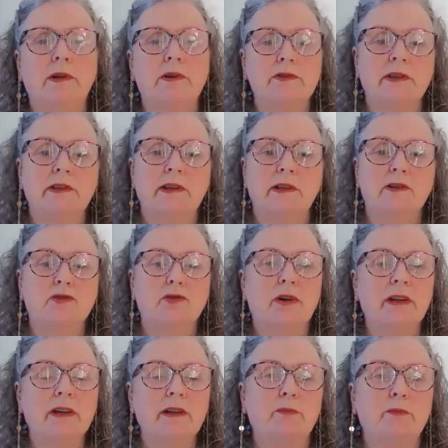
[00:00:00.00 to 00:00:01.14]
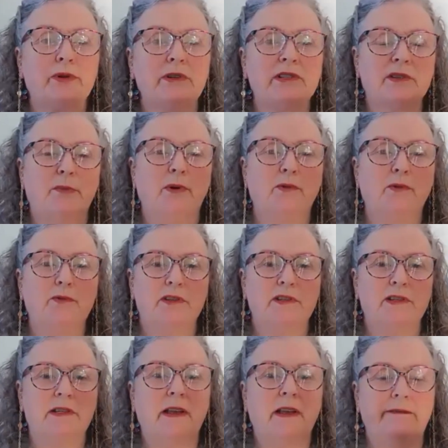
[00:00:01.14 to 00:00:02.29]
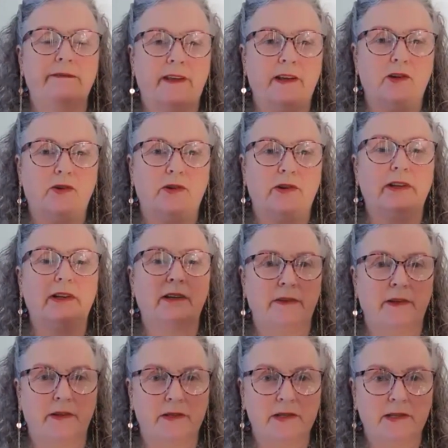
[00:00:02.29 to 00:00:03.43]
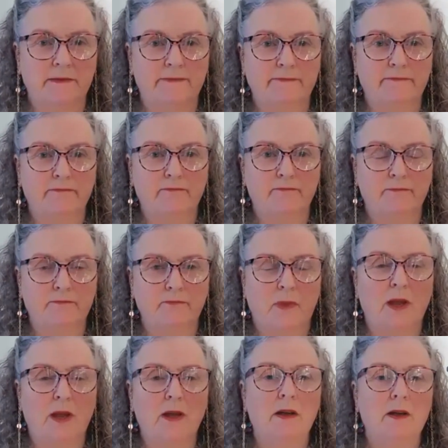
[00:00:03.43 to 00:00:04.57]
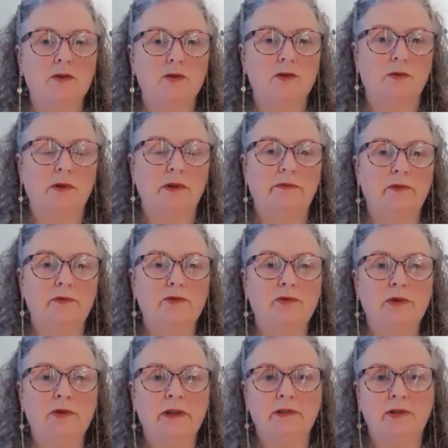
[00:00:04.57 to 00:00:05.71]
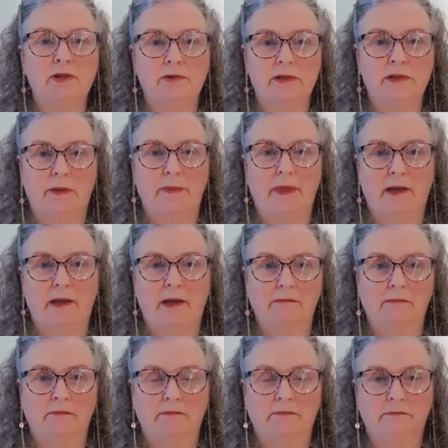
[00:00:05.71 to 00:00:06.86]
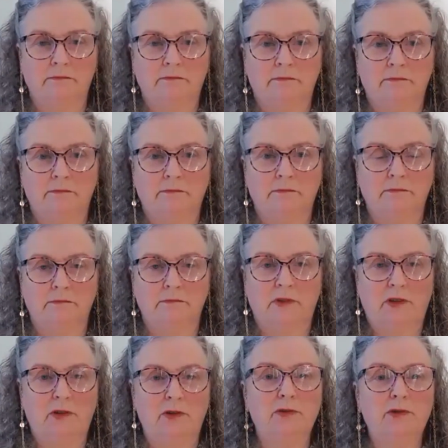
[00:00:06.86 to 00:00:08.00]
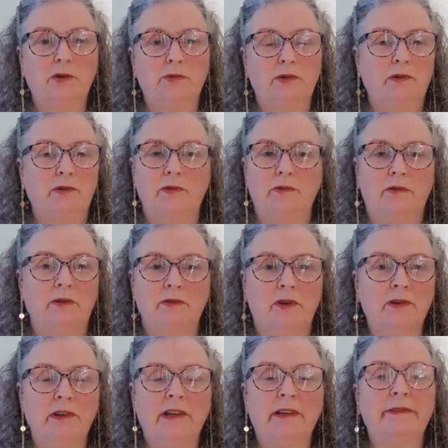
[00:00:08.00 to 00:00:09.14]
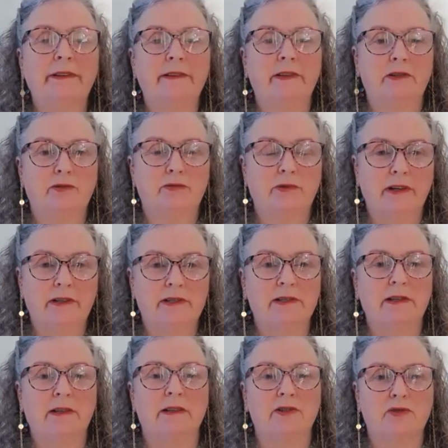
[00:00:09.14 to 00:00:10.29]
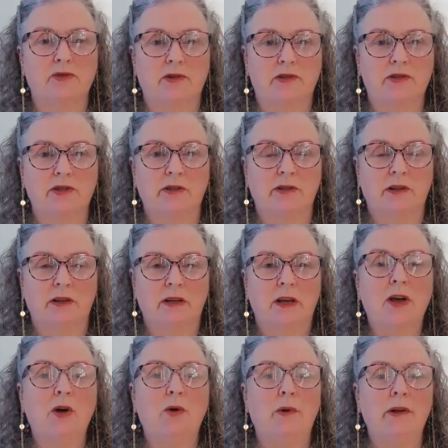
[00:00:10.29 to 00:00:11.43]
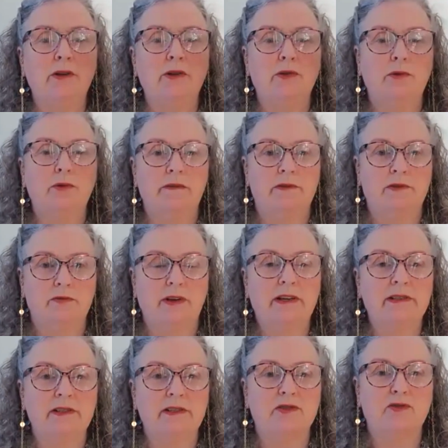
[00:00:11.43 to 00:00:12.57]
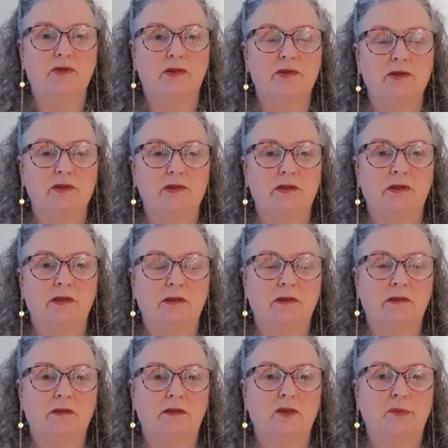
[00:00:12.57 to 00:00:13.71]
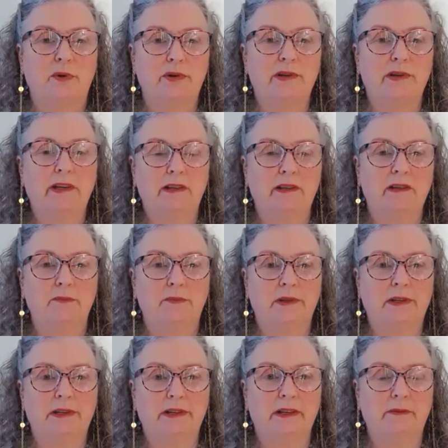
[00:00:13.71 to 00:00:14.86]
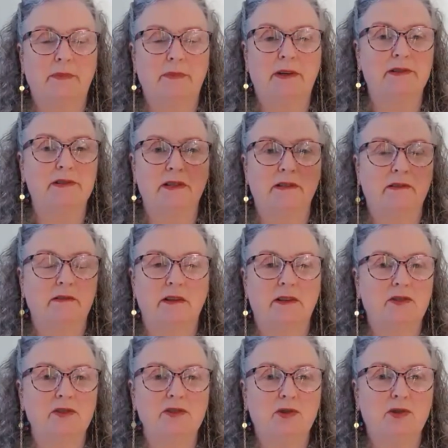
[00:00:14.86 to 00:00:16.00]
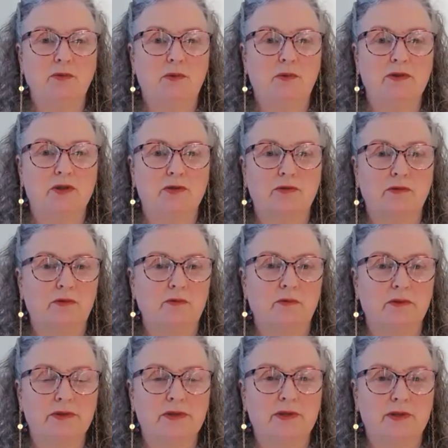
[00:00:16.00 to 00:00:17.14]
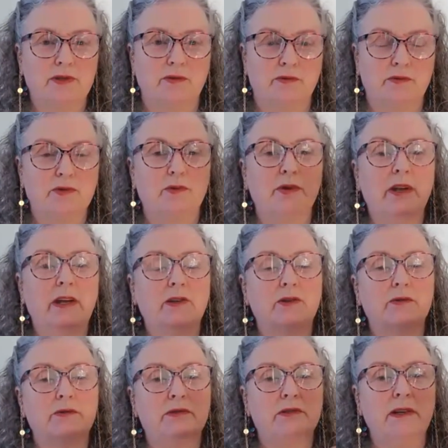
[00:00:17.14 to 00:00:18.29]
Well, here's the thing. Trying presupposes failure in advance. So if you try and do something, you're not giving the direct instruction. When you give direct instruction, your body can comply, because it doesn't know what you want to do. So you